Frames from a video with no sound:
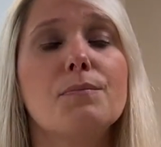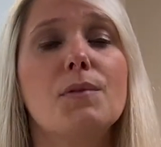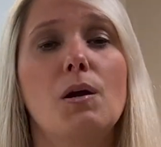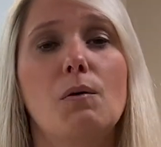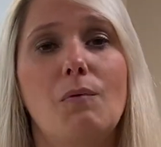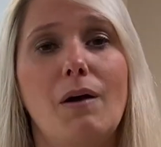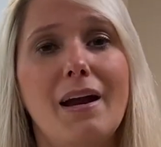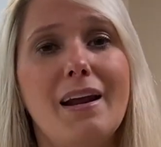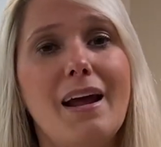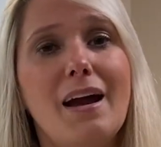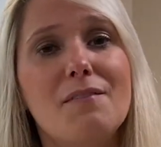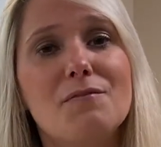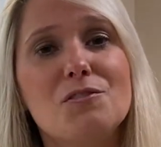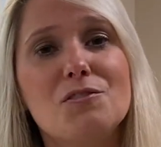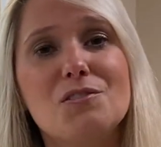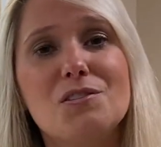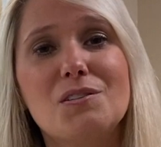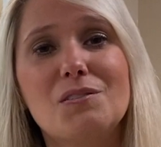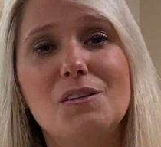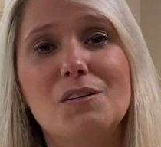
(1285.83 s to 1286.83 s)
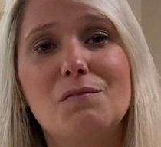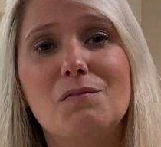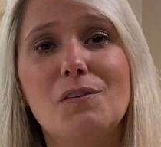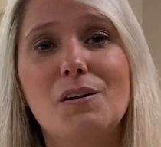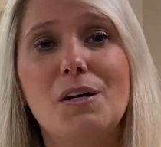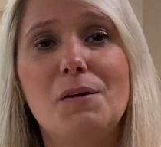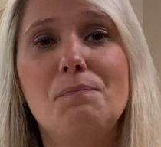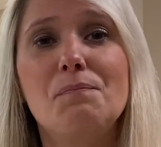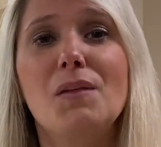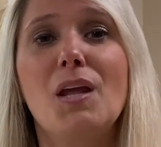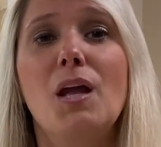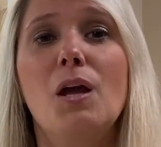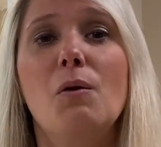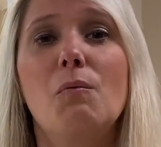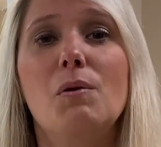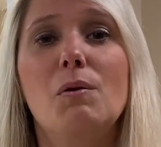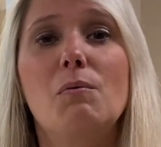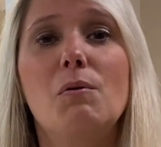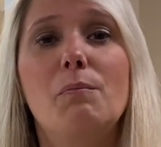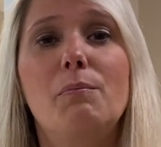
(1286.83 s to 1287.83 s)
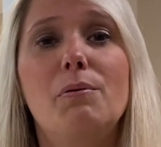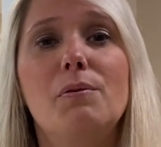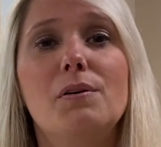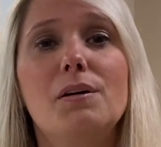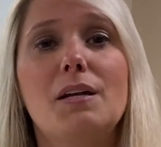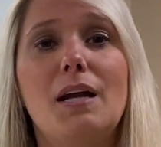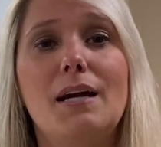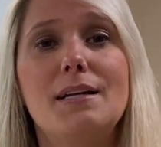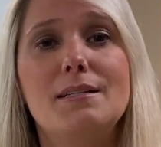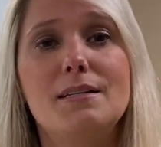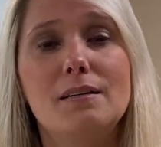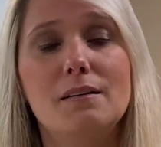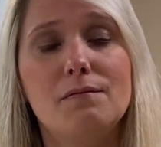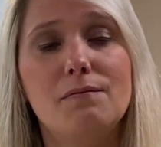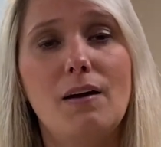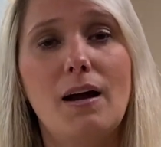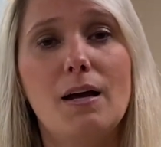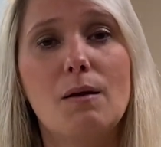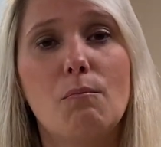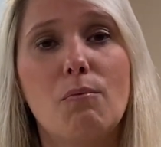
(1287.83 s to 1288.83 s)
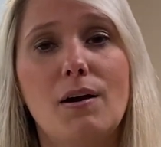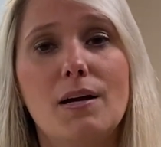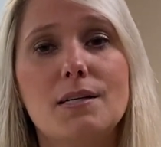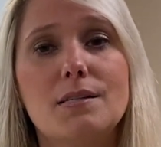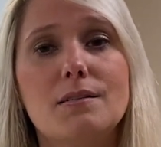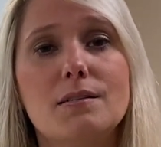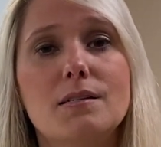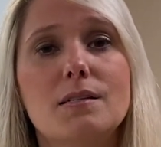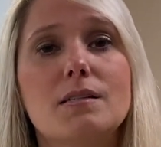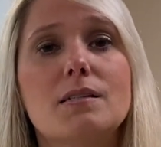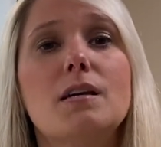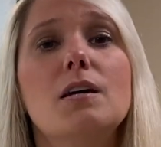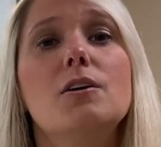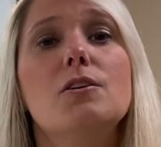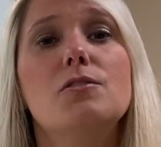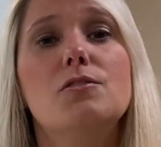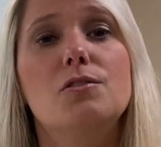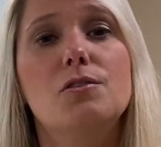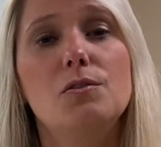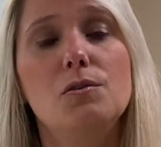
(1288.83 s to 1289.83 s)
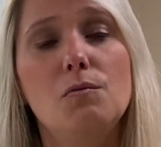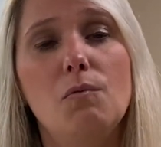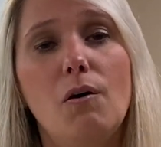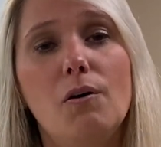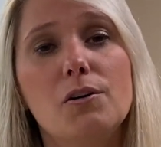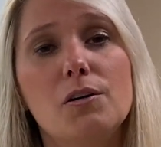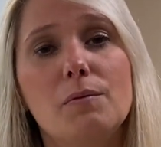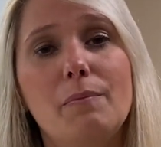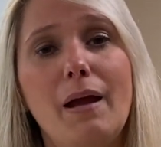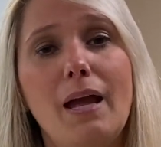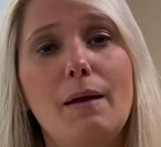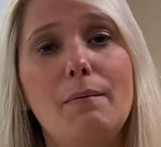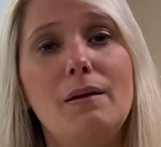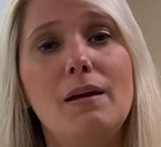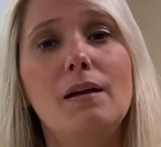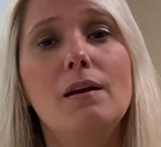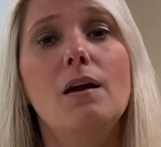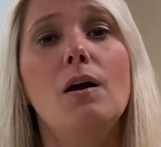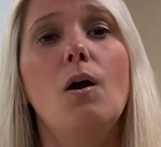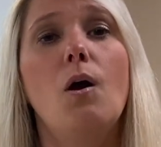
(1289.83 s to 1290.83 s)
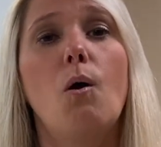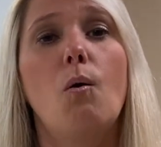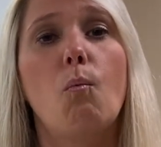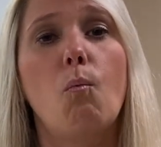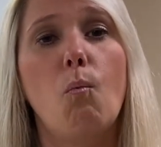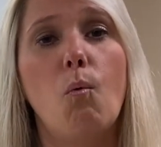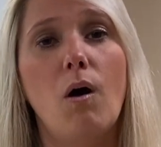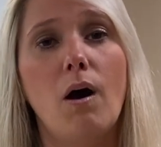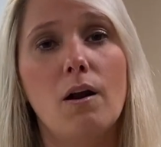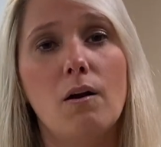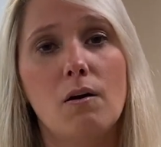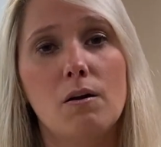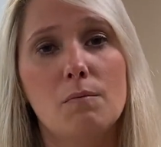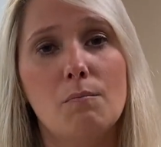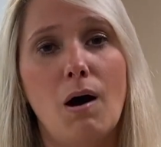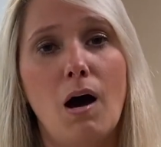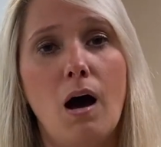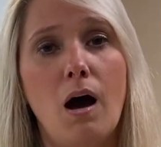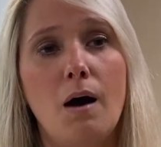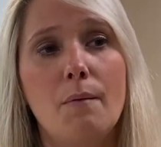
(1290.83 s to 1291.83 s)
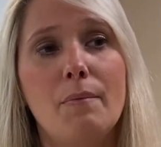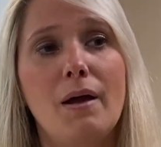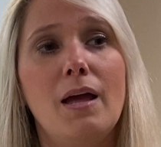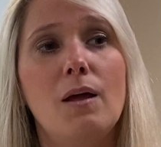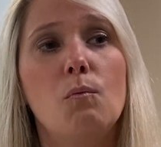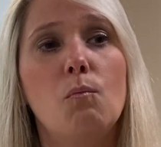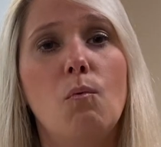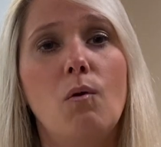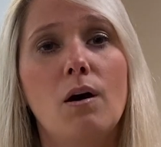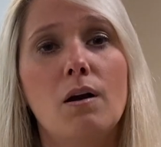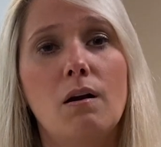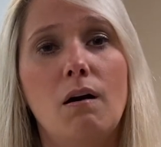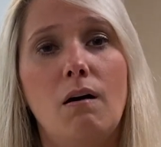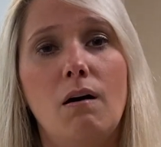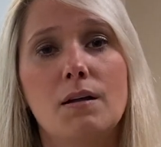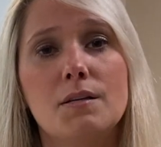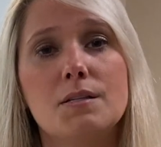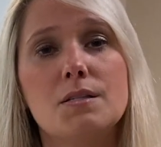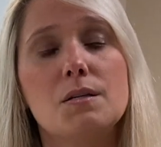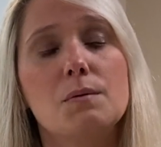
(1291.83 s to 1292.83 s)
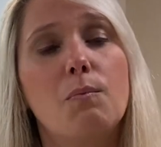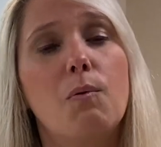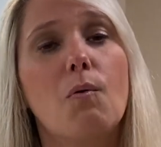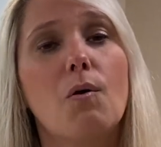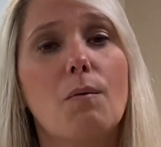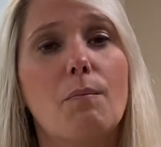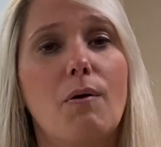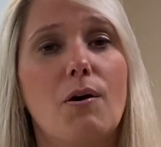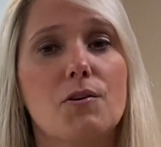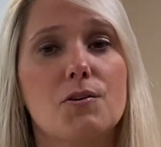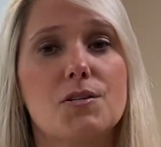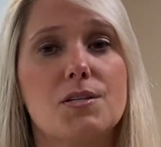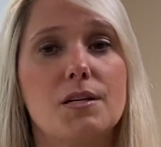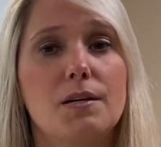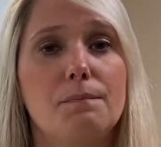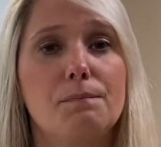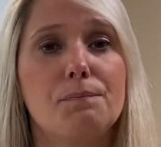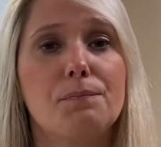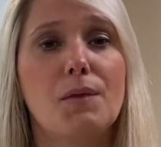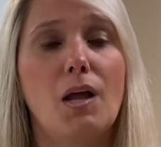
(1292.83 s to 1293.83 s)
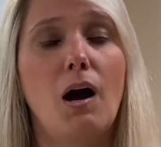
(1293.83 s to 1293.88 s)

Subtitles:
Right after delivery, we will put identifying bracelets, 2 on your baby, 1 on mom, and 1 on support person.